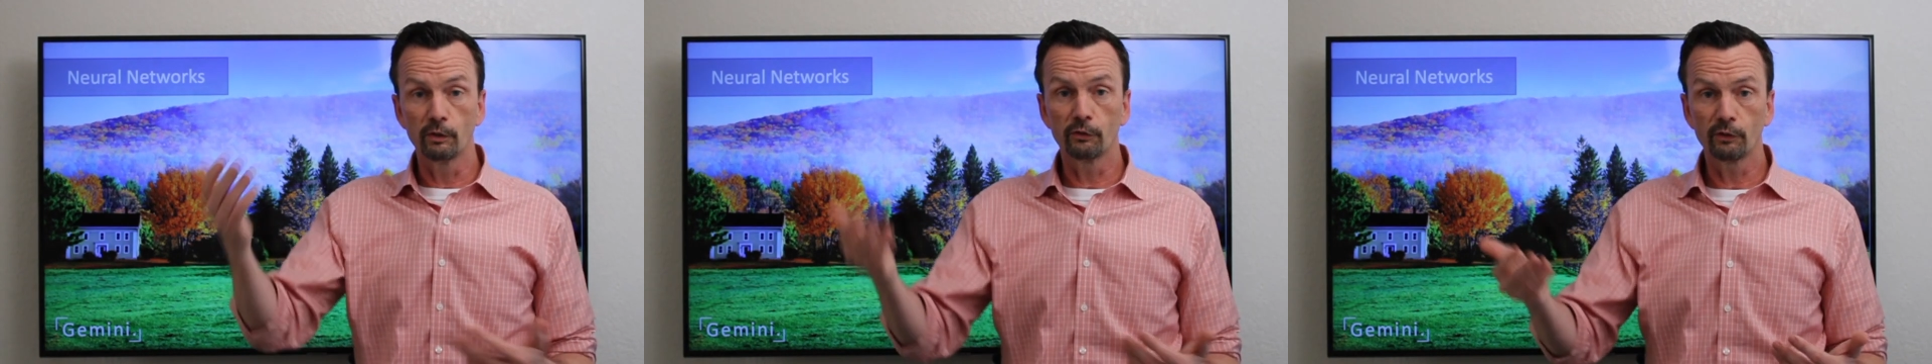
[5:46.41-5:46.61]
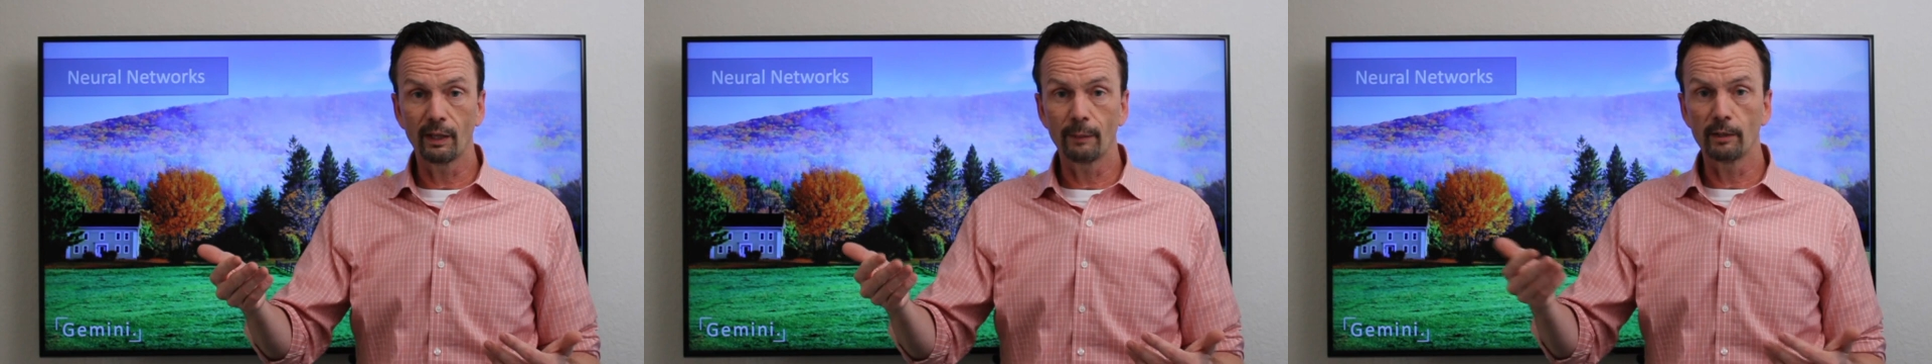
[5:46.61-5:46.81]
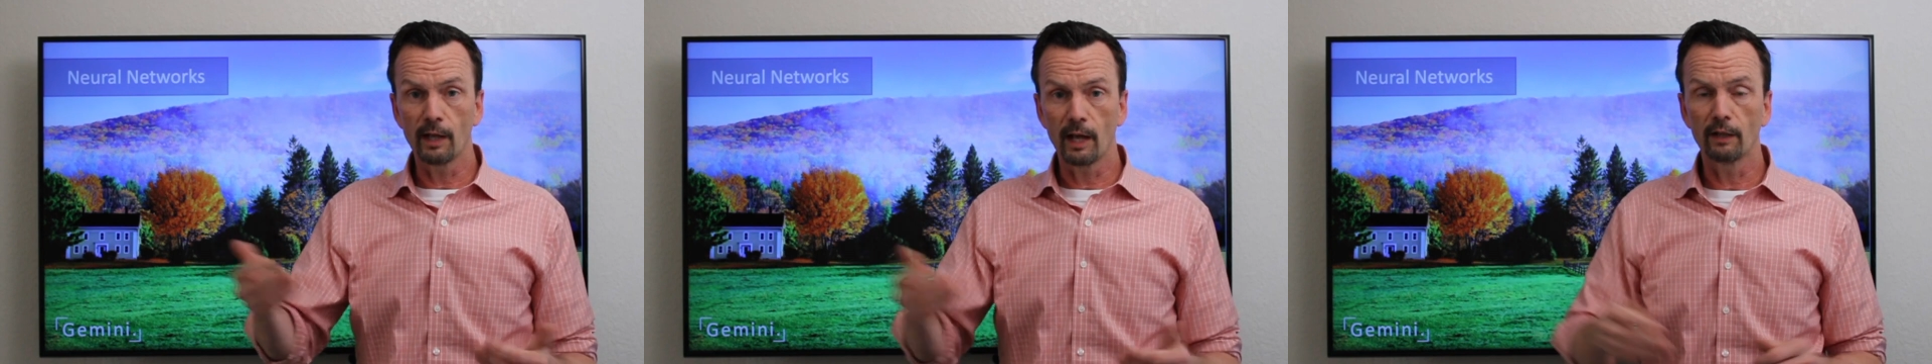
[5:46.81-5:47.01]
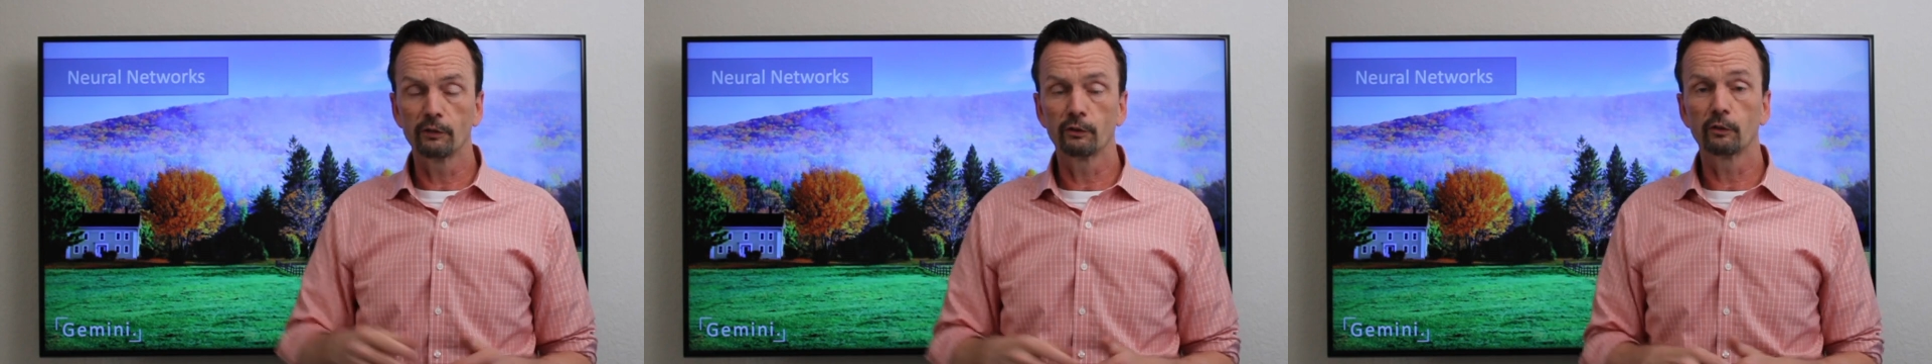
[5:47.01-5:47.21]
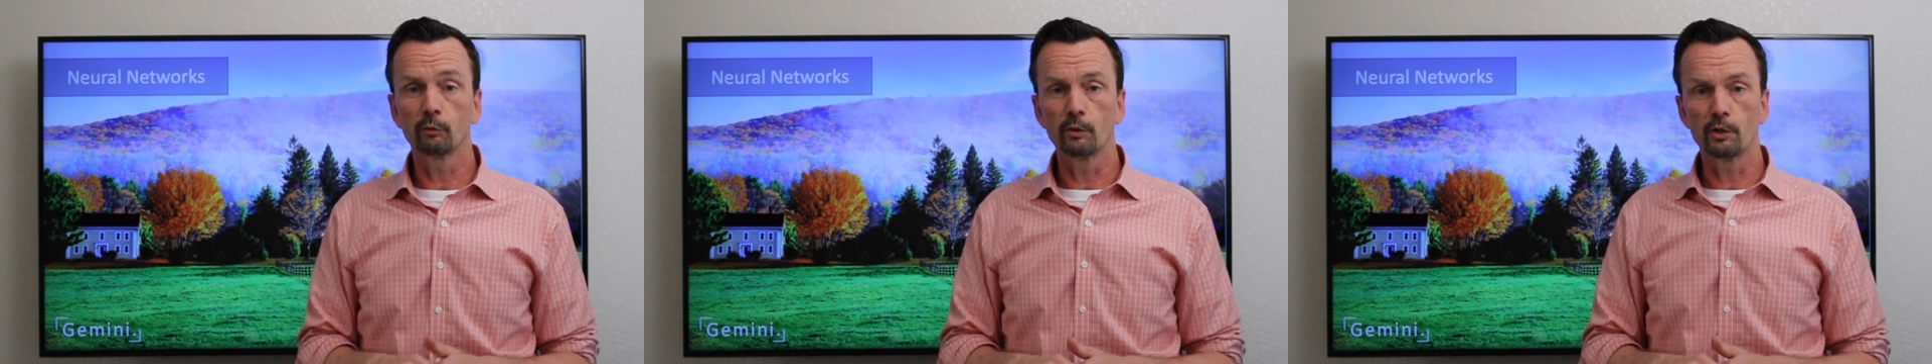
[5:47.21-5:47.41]
the same
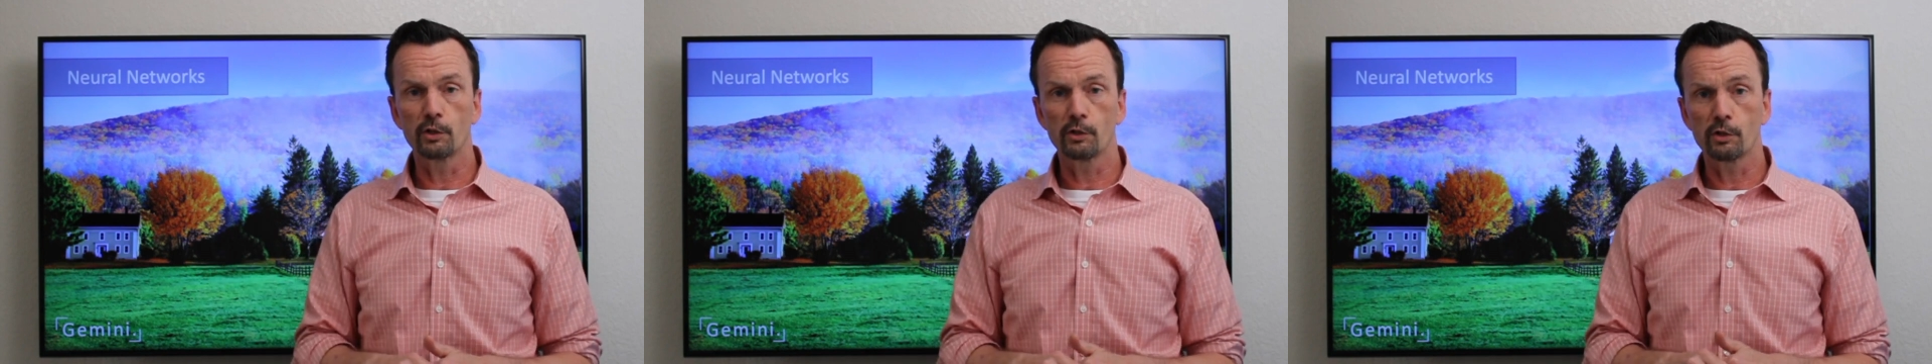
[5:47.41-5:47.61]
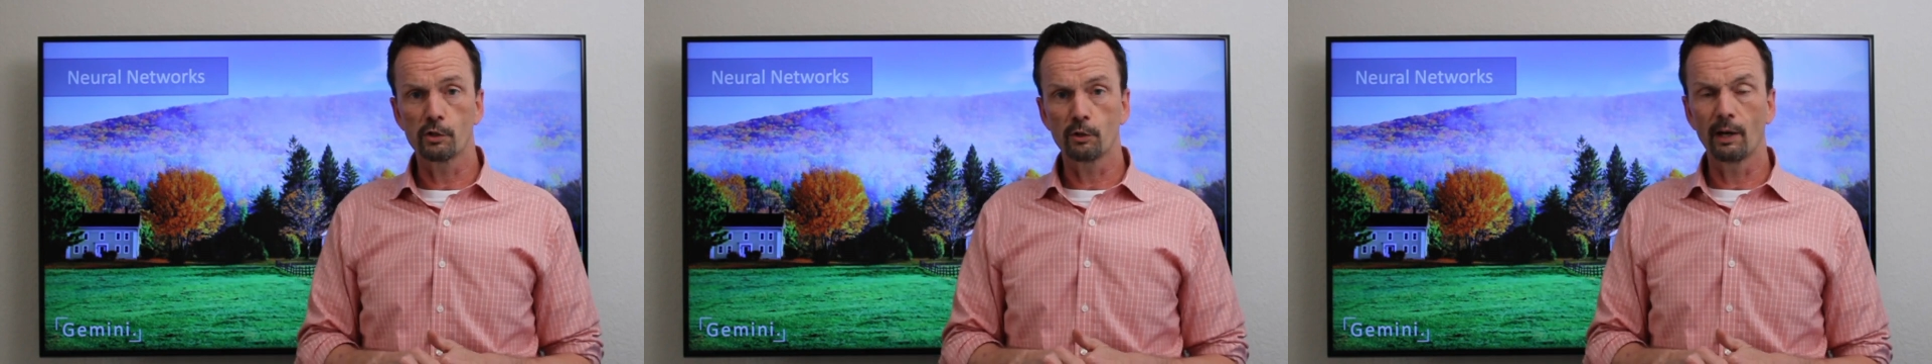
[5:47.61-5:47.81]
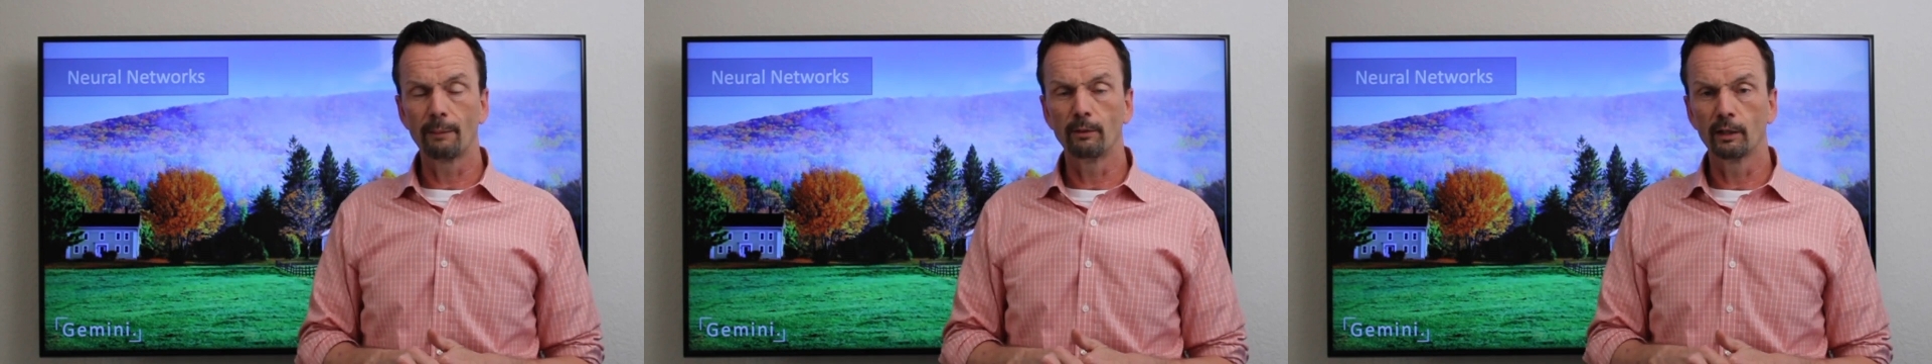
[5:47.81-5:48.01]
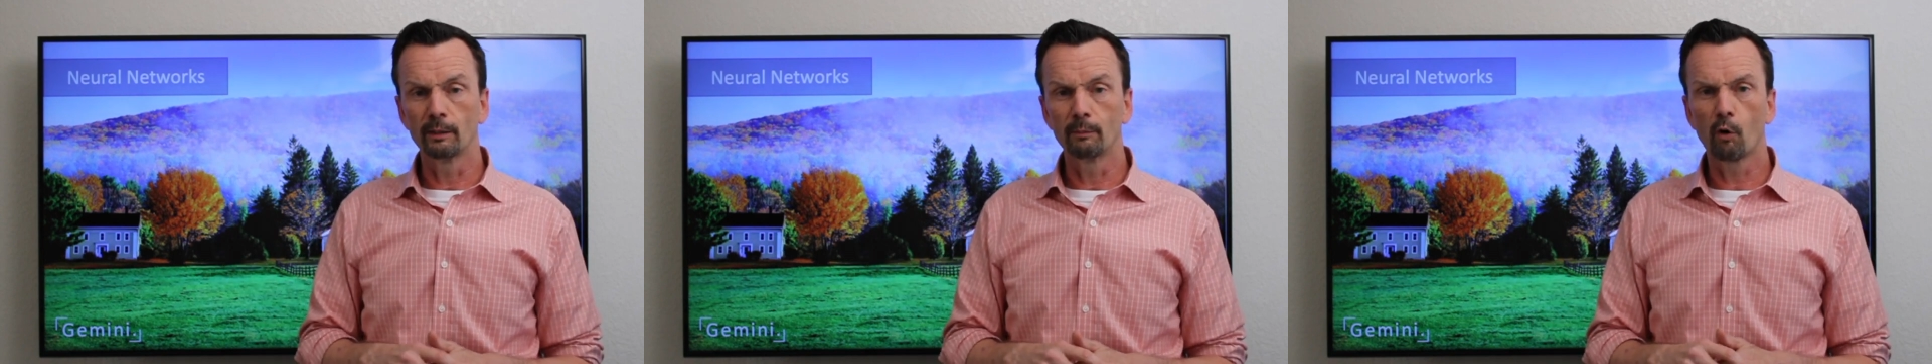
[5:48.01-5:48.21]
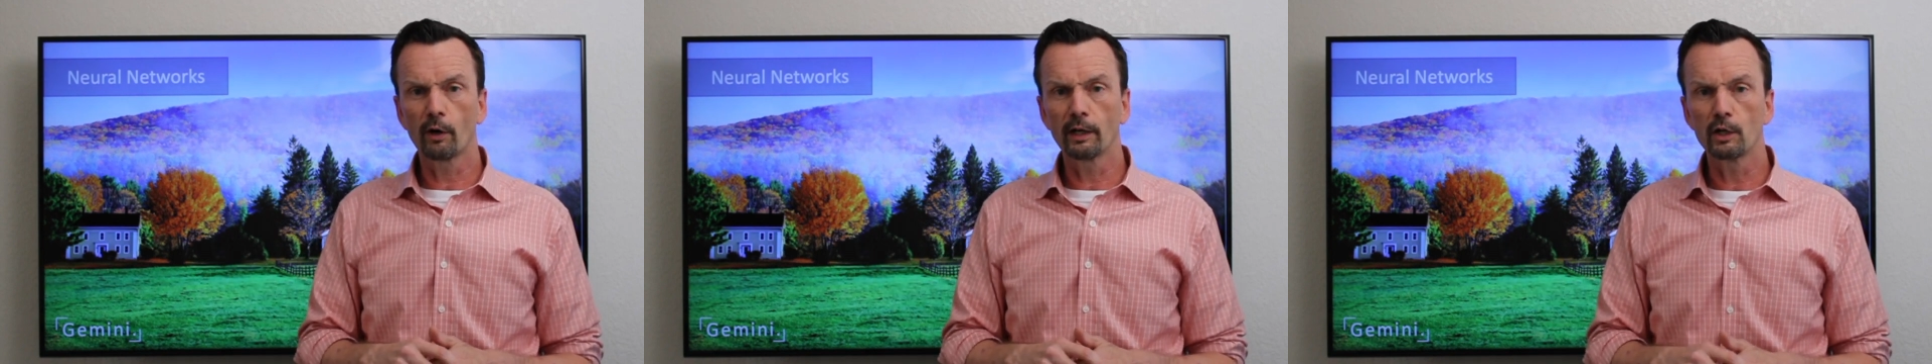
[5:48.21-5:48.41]
analysis we just described on the
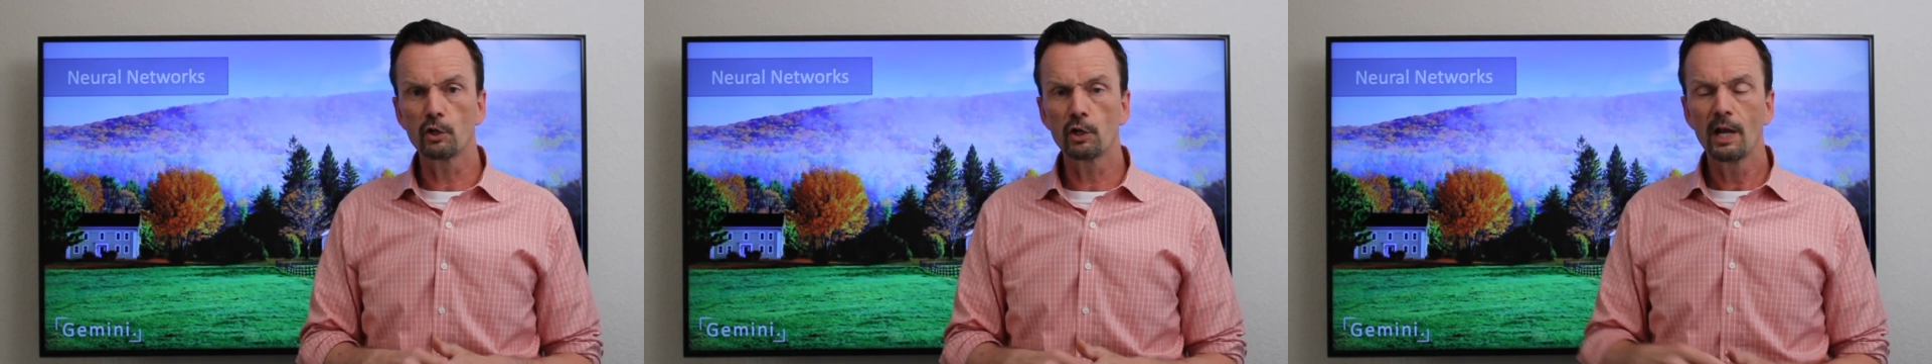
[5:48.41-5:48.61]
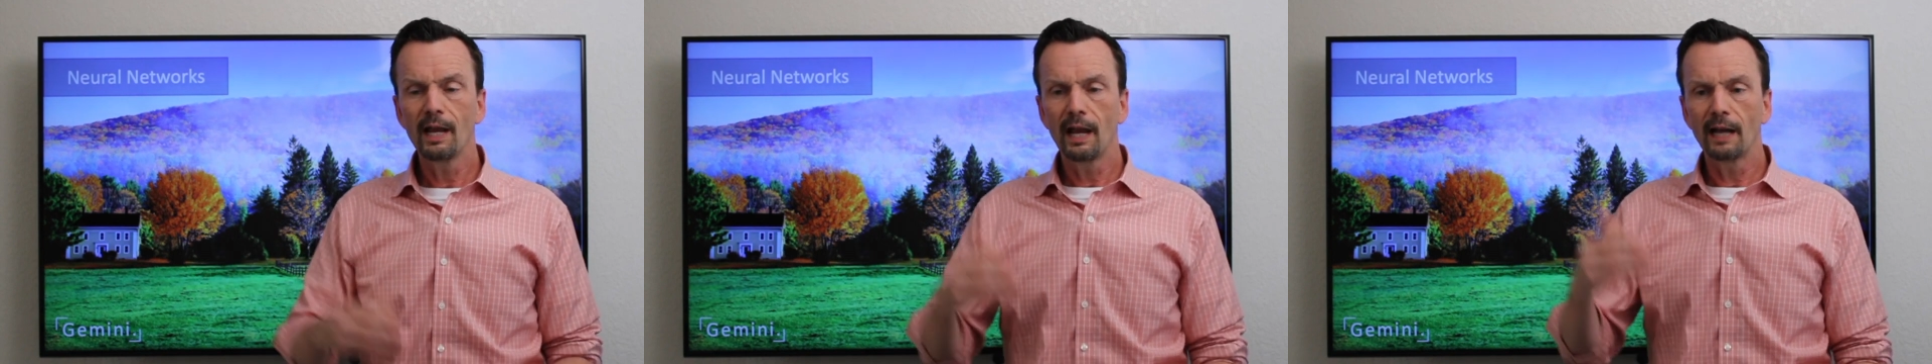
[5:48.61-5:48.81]
mortgage,